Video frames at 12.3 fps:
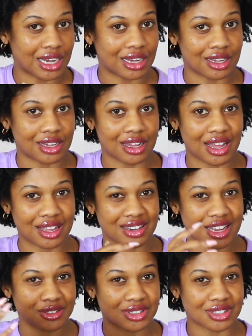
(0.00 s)
I
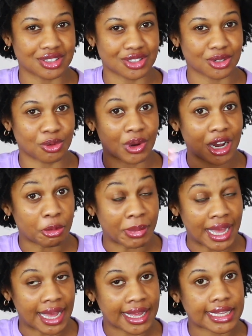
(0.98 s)
announced this a while
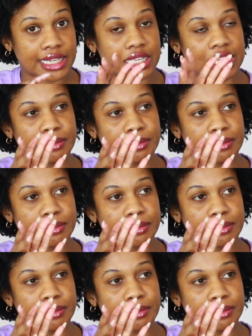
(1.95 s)
back,